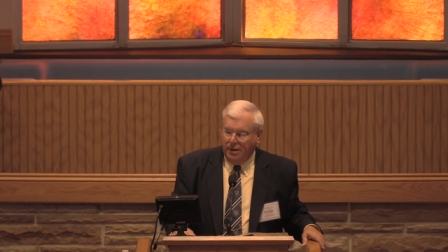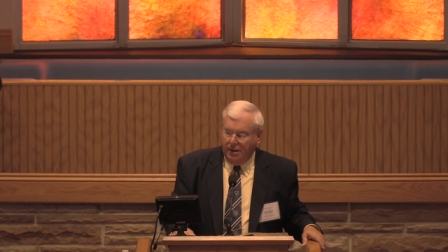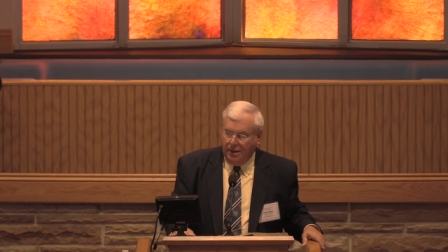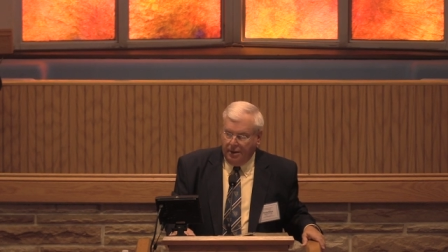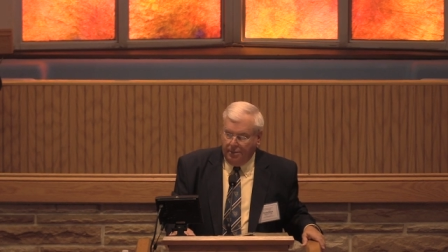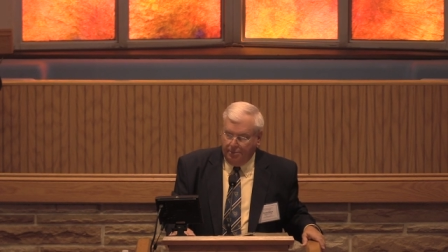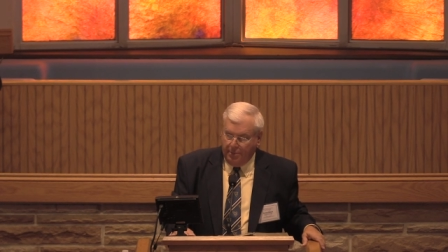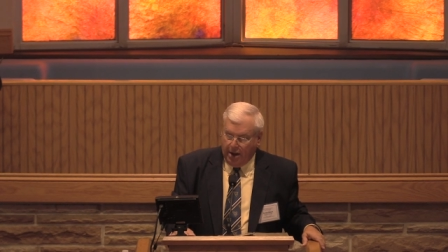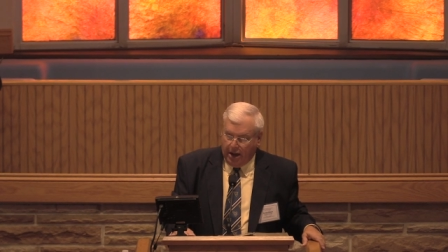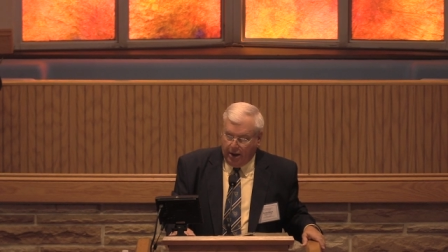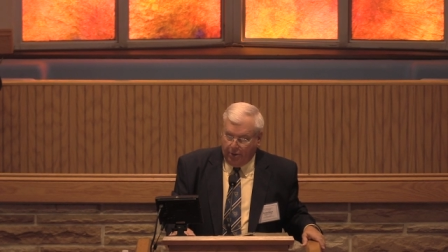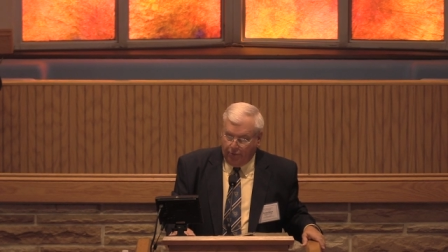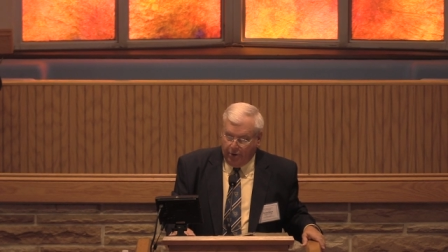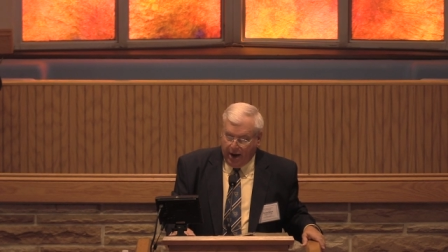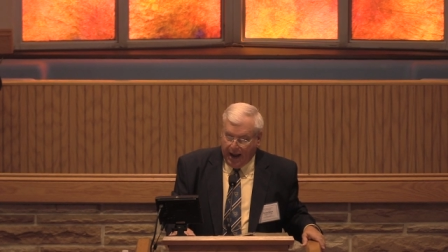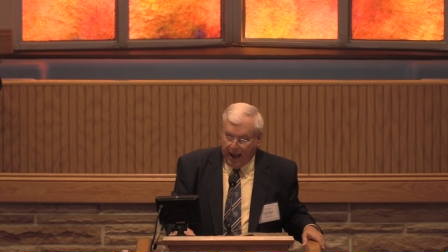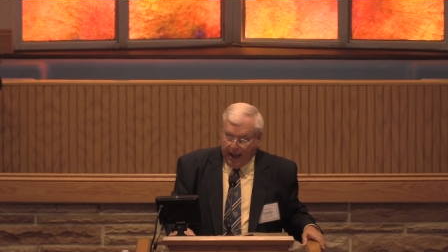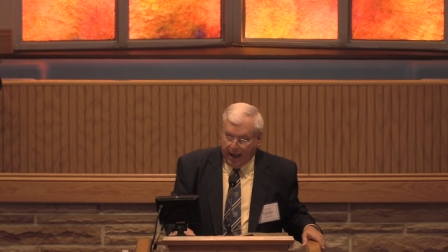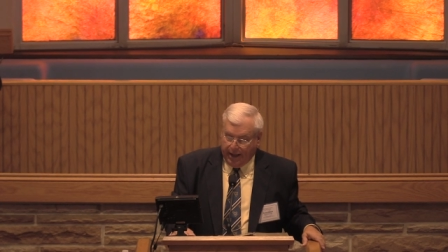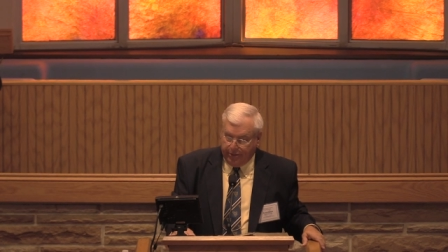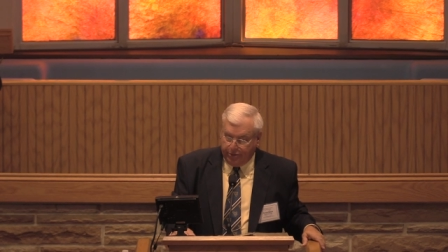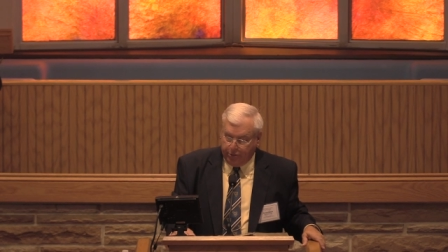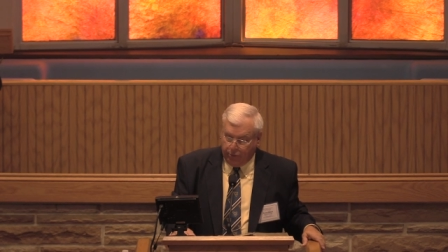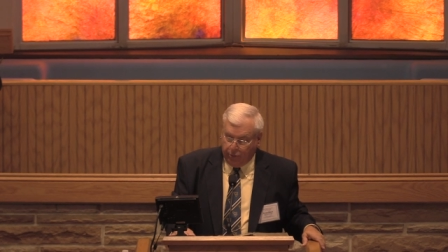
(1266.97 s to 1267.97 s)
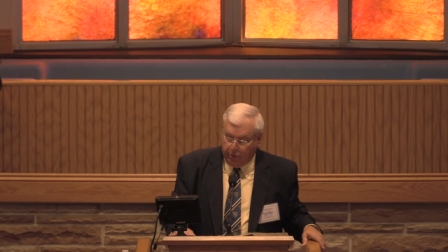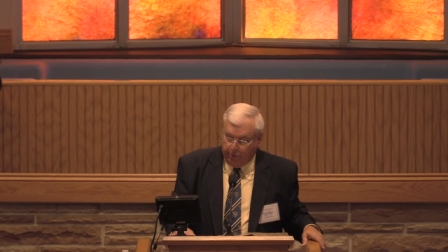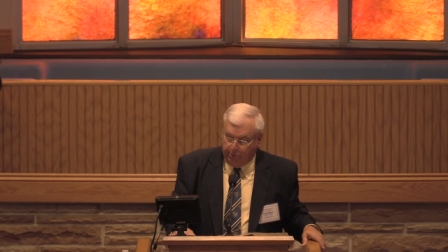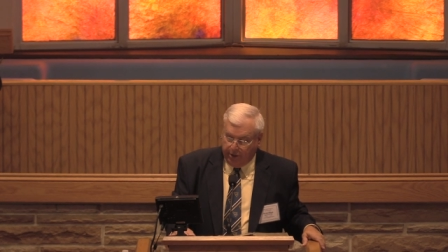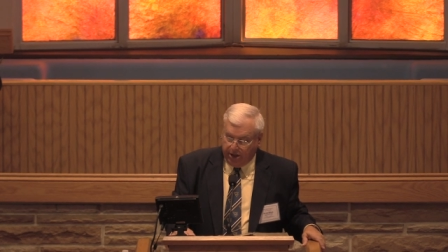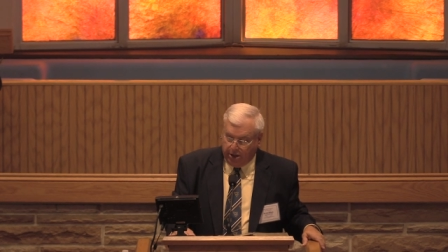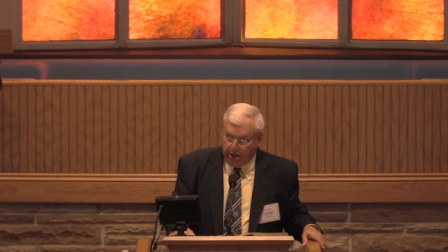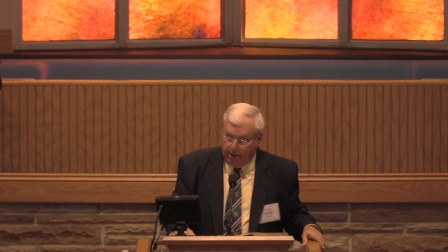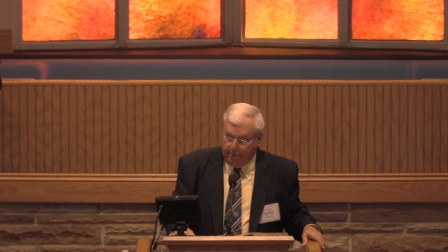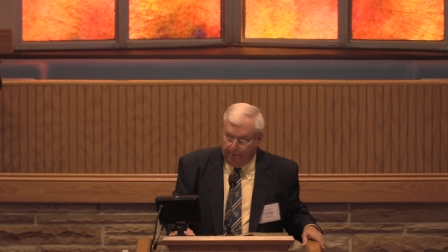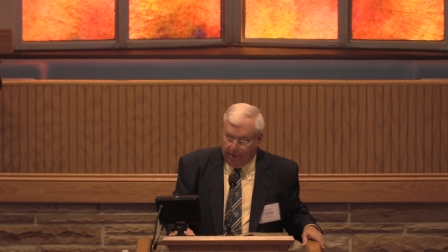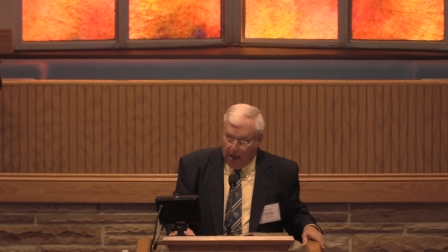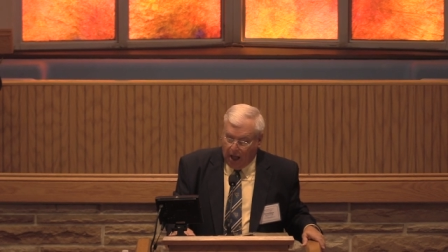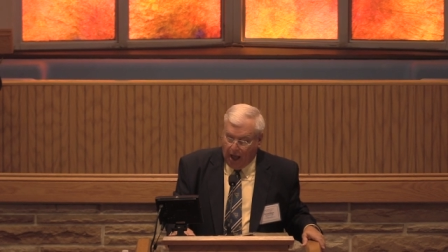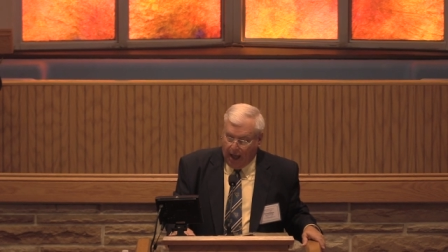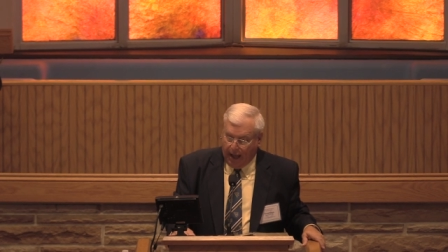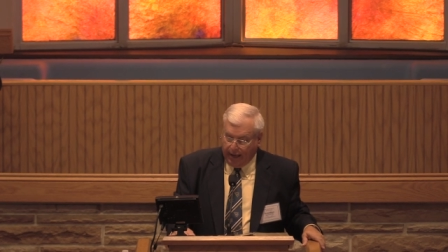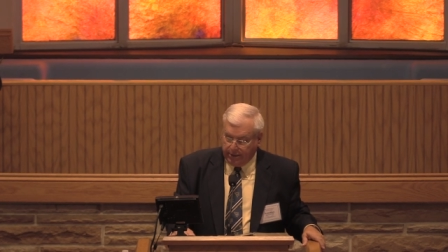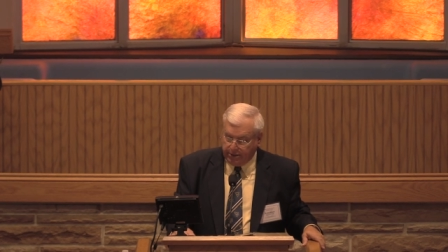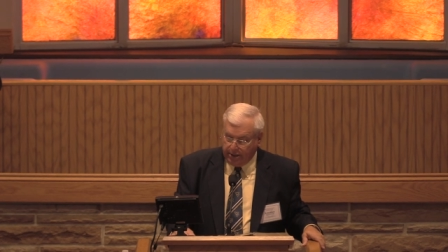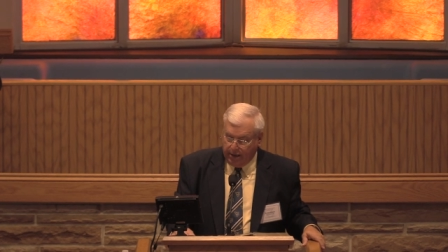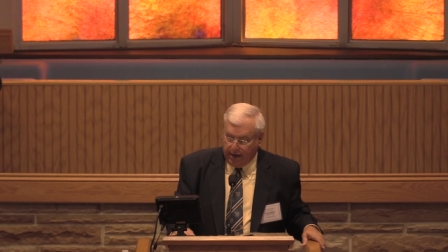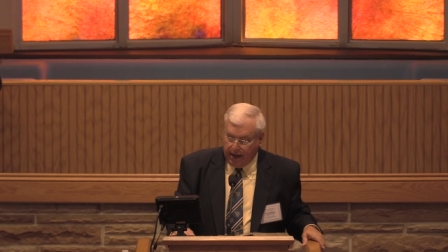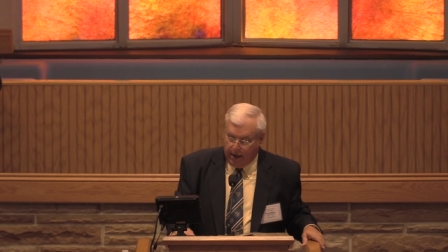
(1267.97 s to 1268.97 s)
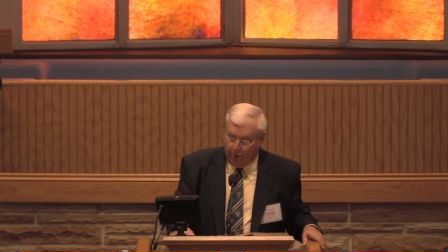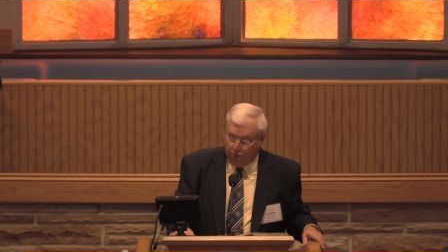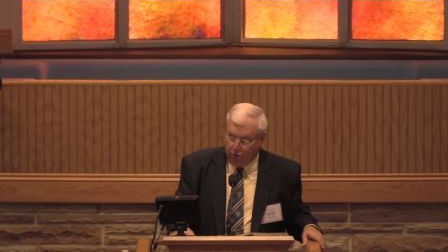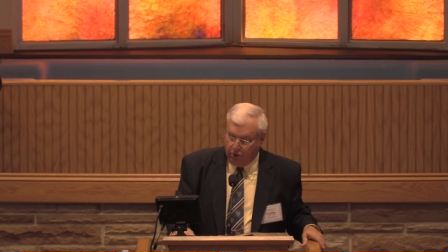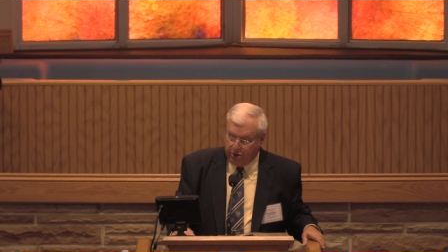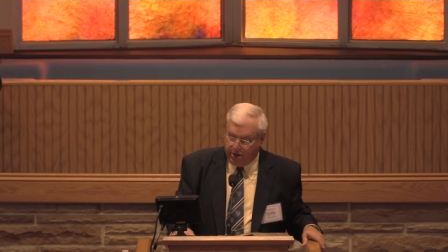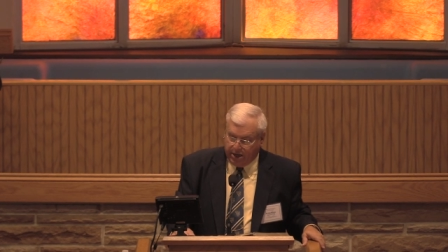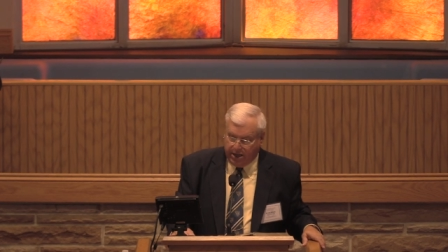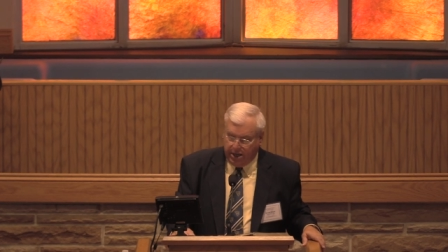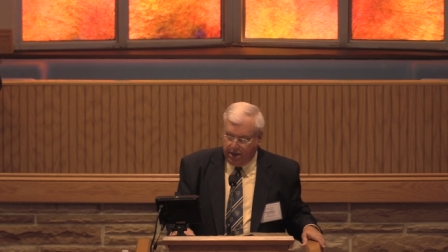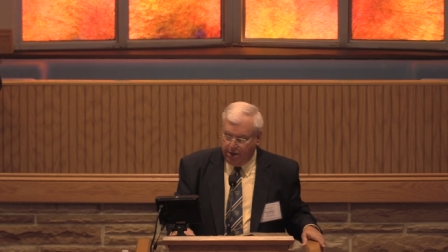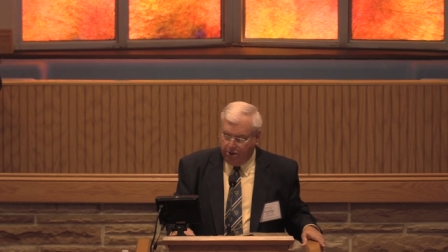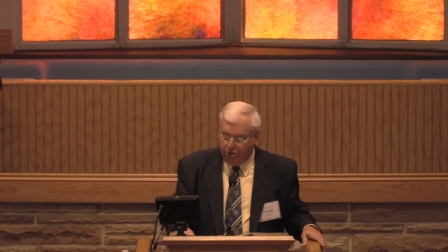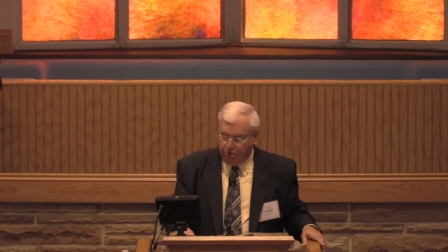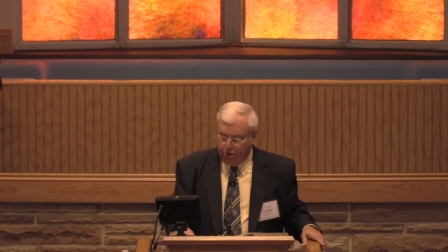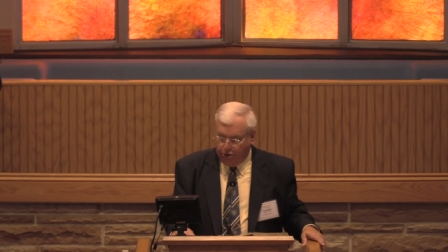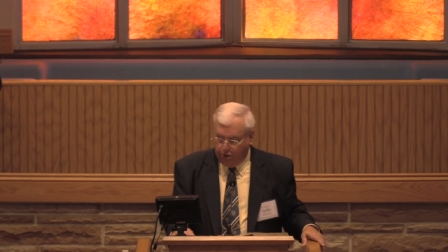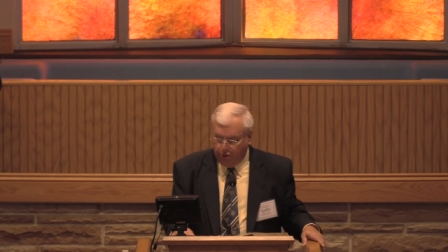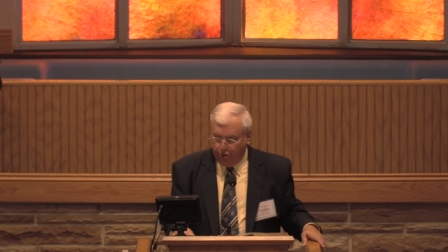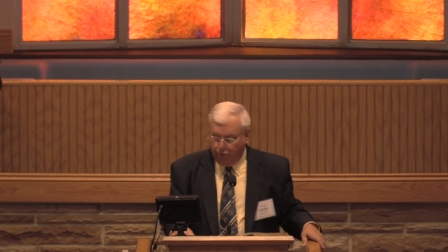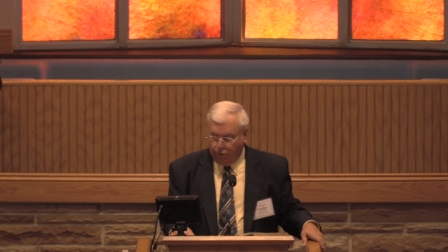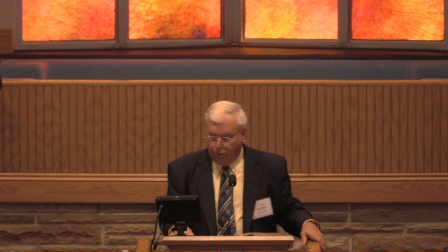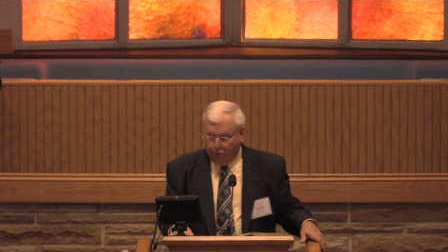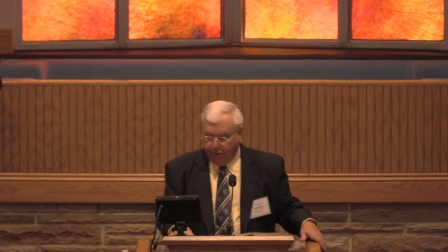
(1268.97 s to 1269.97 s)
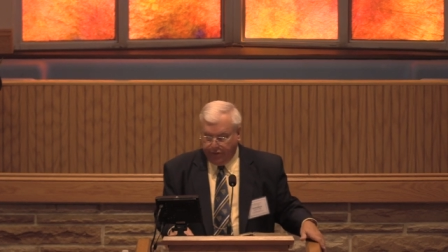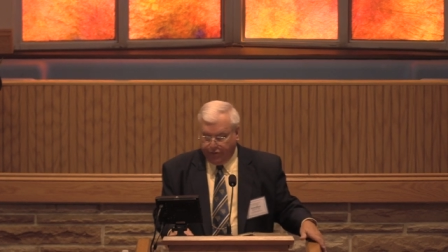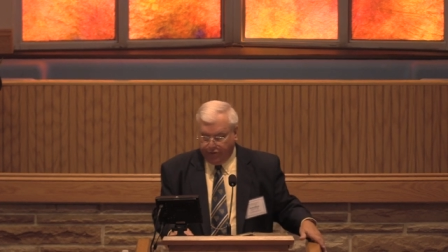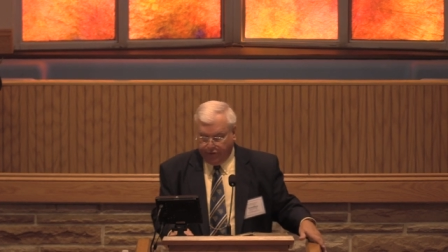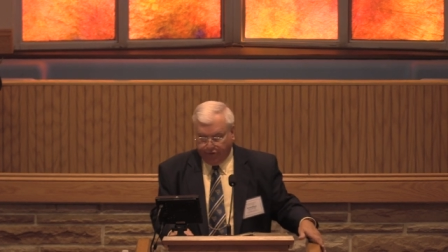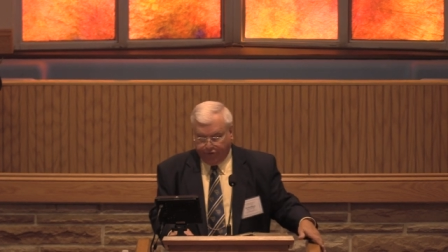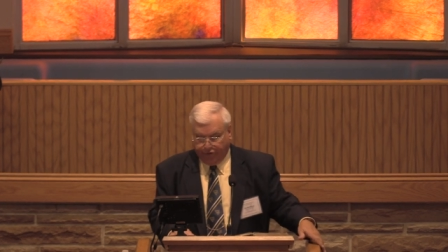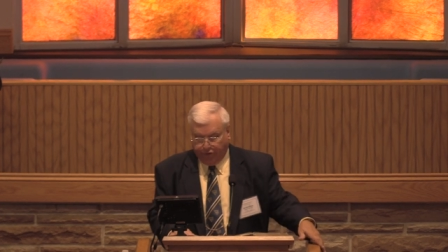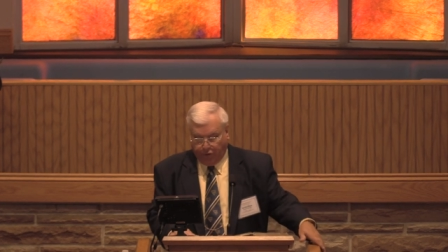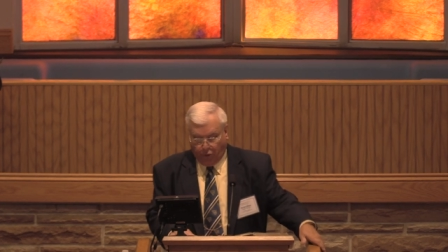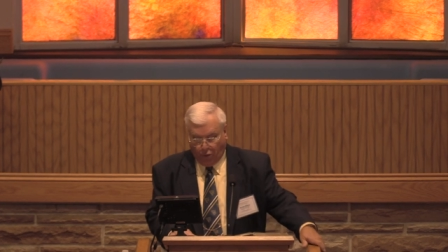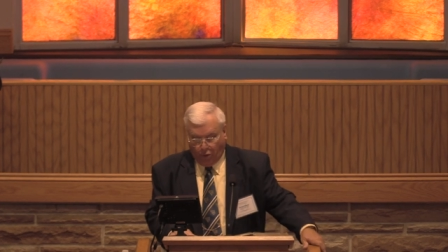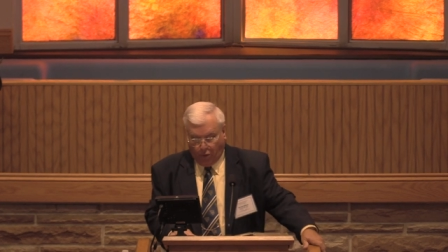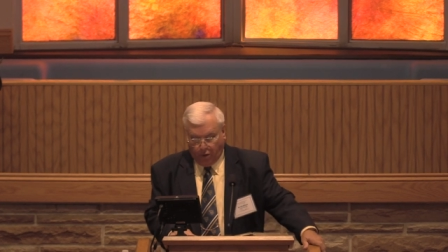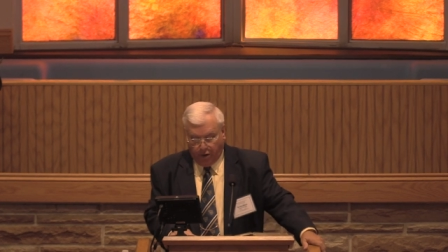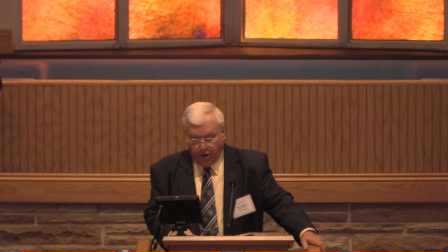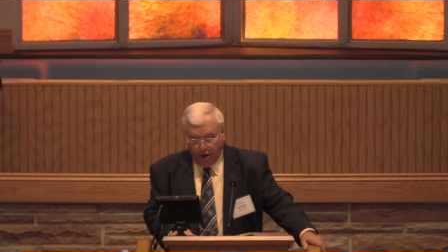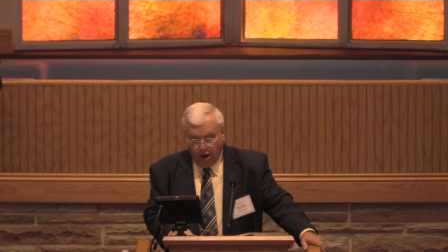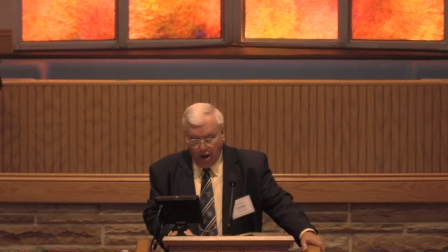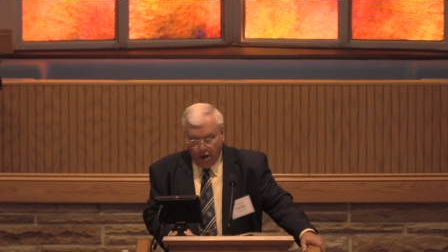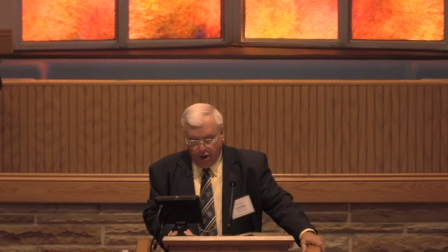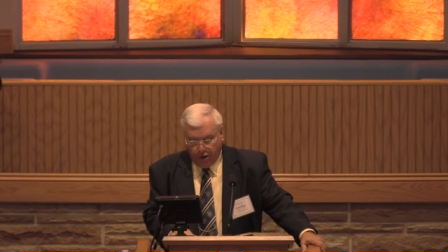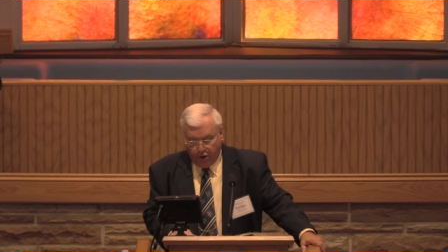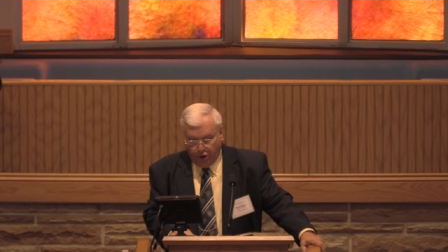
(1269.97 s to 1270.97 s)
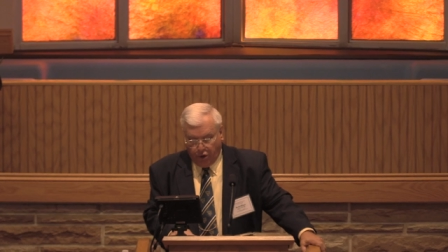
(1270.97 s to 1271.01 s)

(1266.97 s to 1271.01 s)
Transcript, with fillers: And my wrath will become hot, and I will kill you with the sword.